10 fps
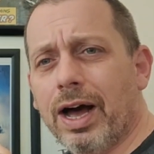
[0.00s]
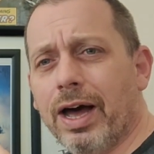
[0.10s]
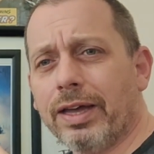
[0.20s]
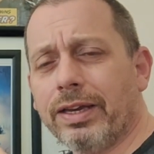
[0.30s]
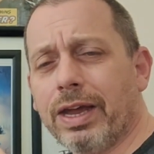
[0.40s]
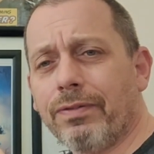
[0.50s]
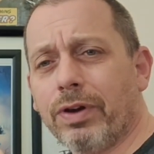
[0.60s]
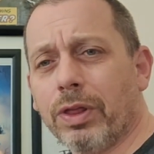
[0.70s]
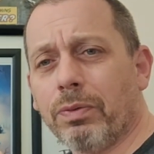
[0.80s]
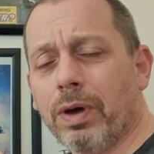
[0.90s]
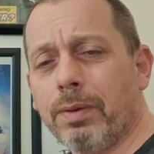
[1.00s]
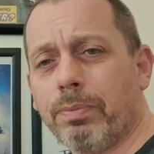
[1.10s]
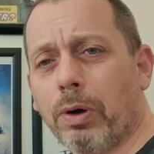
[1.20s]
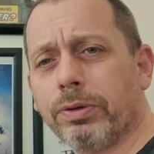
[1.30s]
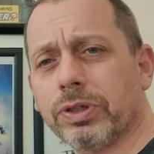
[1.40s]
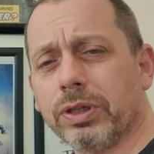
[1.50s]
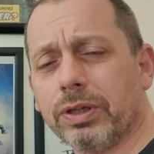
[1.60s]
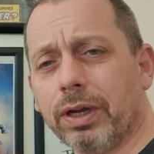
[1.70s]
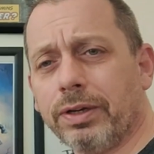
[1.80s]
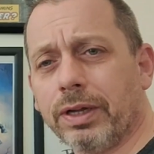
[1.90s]
And you have another one,
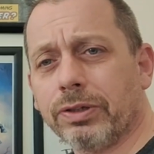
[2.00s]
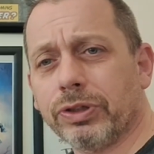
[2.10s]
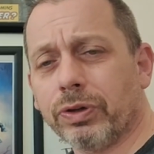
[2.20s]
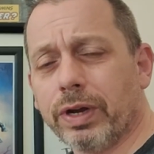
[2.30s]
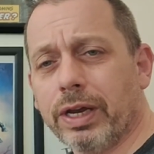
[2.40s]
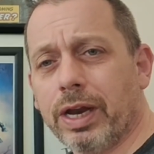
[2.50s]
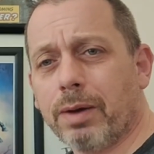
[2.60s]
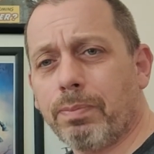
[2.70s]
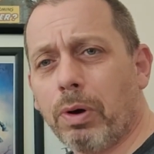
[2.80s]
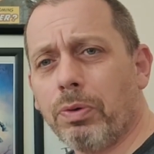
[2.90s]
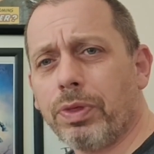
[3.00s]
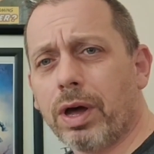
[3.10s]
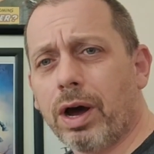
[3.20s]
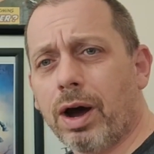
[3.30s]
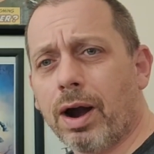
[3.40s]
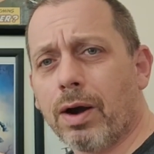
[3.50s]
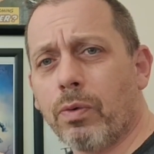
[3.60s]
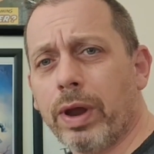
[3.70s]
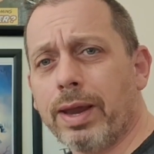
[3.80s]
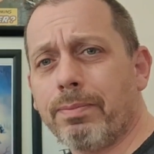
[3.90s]
another story in here. Both
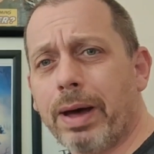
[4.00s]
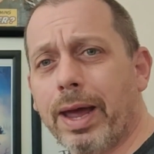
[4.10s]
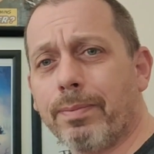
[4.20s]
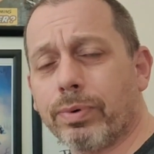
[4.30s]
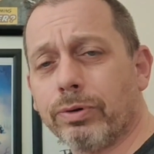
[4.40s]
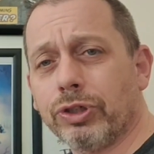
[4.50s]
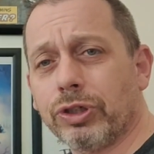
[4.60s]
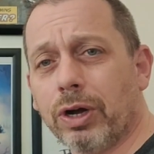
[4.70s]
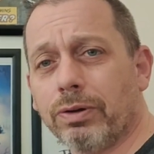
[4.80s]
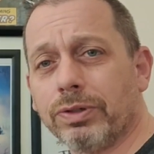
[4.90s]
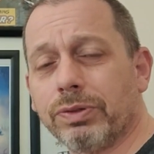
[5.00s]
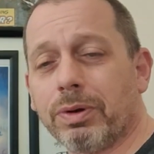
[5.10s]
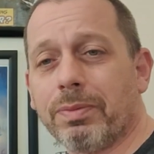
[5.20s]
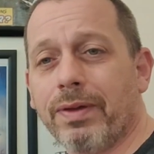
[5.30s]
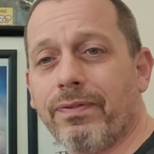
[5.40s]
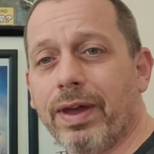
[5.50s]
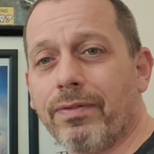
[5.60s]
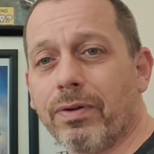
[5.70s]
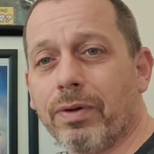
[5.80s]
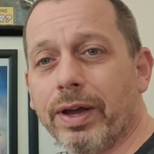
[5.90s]
are written by Bruce Jones, one of my
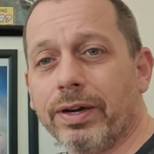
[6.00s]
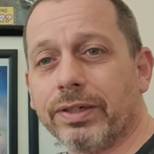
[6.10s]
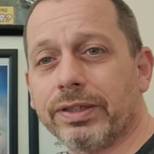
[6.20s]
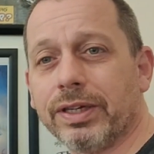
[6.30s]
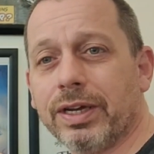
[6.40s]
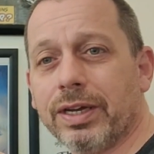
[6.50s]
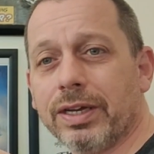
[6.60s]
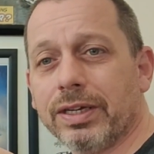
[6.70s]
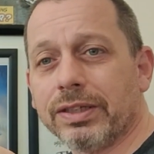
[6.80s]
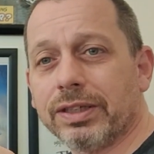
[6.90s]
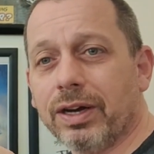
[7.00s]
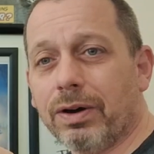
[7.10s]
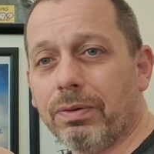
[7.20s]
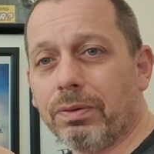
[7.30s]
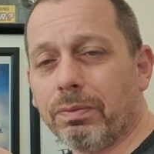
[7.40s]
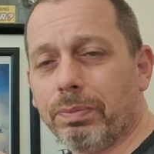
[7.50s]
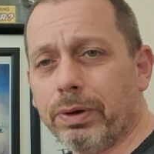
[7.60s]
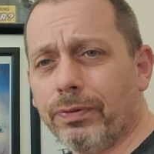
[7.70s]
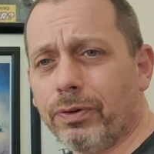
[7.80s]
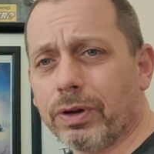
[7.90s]
favorite writers. So
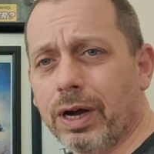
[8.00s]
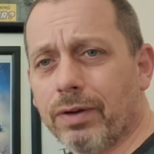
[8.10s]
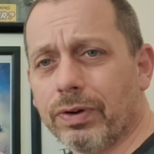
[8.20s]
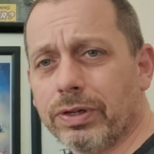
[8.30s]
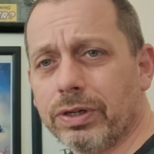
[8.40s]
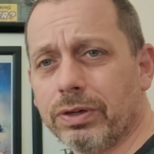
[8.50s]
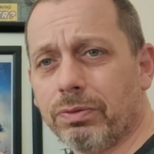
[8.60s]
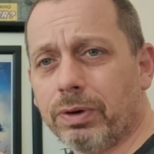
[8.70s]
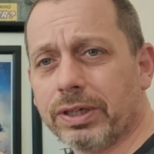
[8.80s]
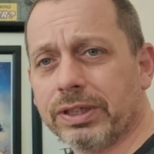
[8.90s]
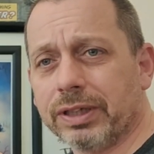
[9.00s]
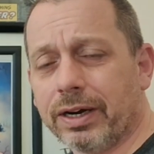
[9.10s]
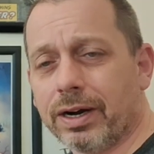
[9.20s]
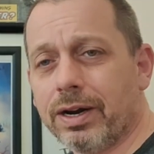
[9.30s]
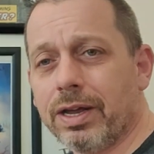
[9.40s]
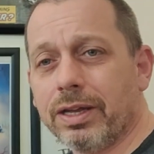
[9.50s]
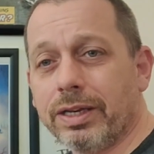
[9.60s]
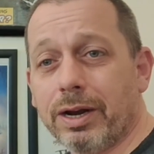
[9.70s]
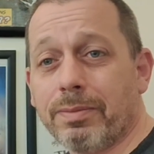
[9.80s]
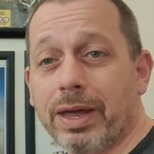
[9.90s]
beautiful cover too. What a stunner.
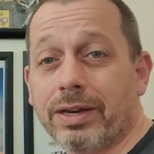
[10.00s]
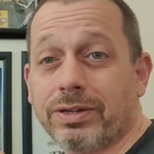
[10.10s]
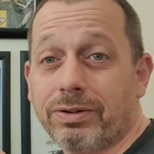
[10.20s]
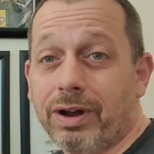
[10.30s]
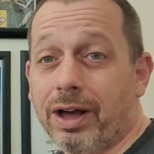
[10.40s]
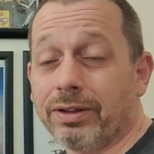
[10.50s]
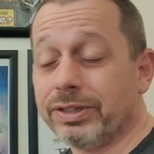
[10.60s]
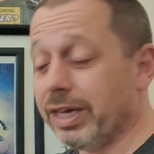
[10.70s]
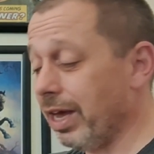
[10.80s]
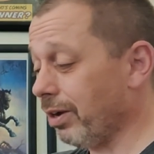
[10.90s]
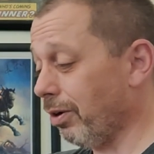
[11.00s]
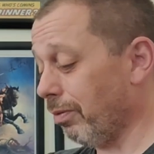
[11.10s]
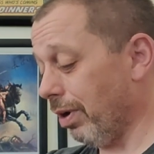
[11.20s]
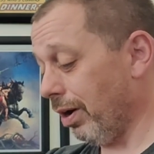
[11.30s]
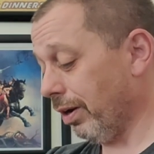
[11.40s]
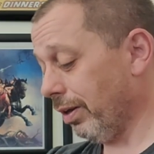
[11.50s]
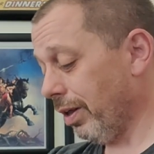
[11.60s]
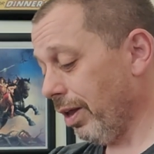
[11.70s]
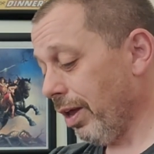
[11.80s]
Near mint, $2. Can't go wrong.